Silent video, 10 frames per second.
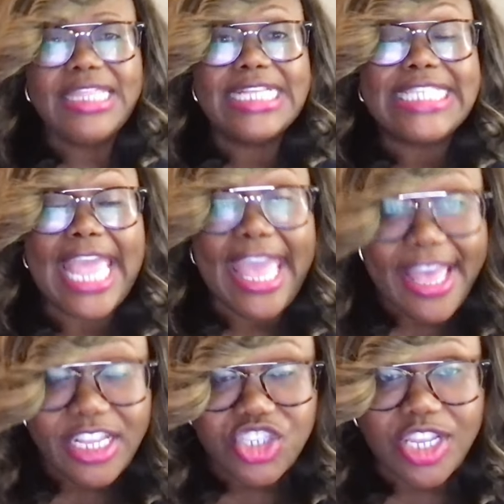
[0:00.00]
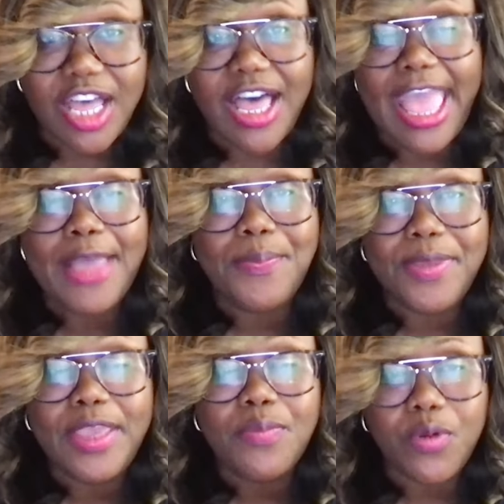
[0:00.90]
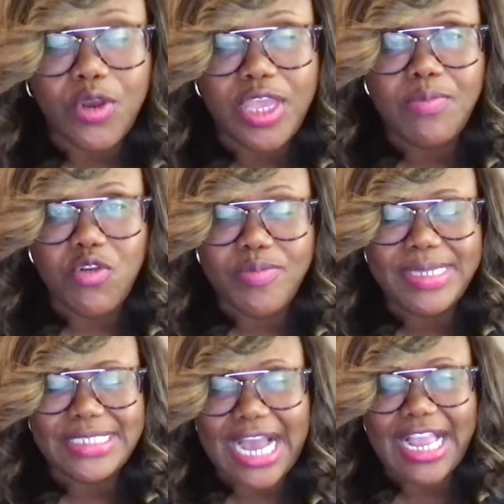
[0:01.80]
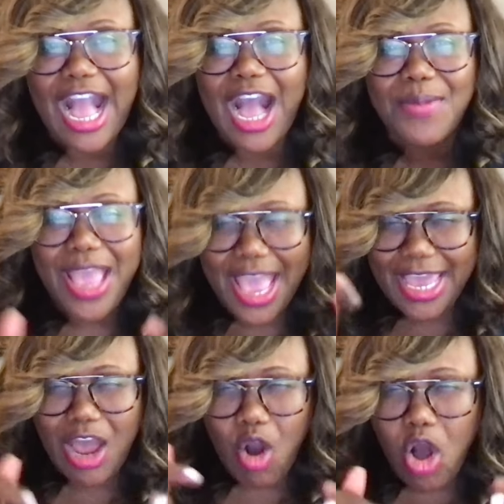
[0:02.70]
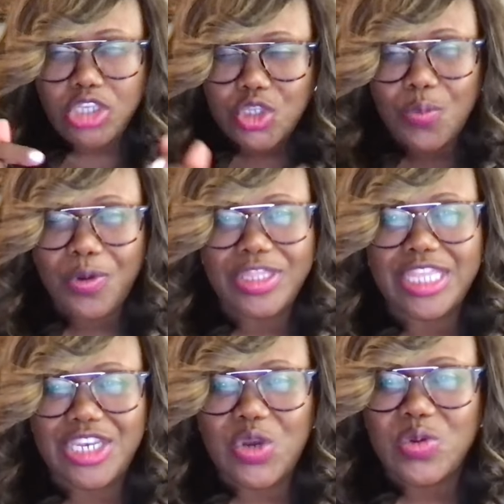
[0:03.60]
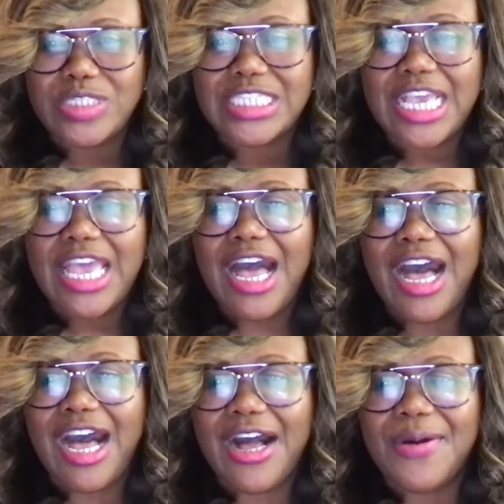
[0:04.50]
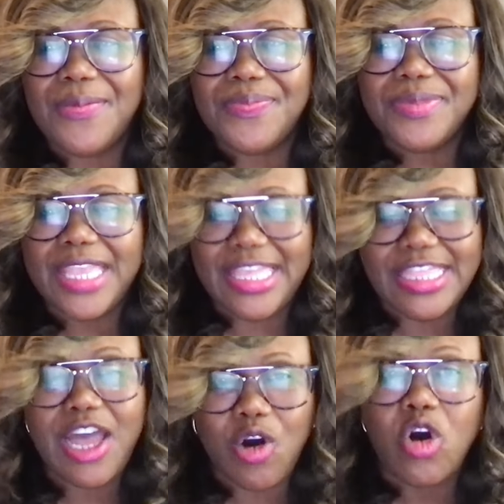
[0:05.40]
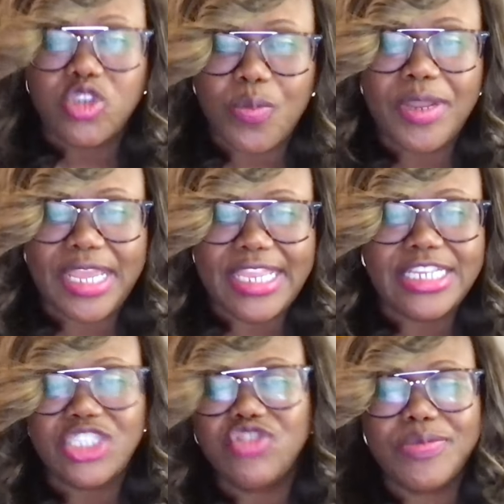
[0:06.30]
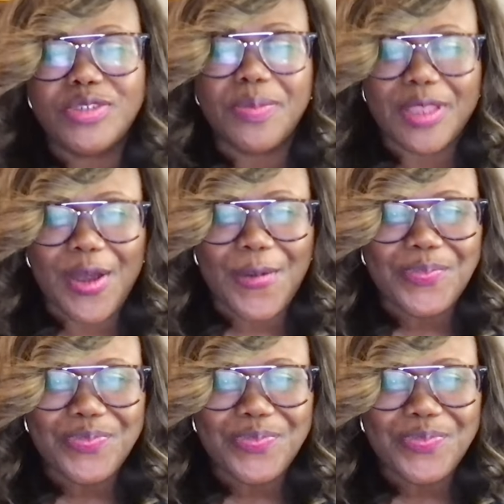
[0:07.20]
That's Angela at Be Brilliant Movement dot com. And I'll also put the notes um, and I'll also put it in the description below.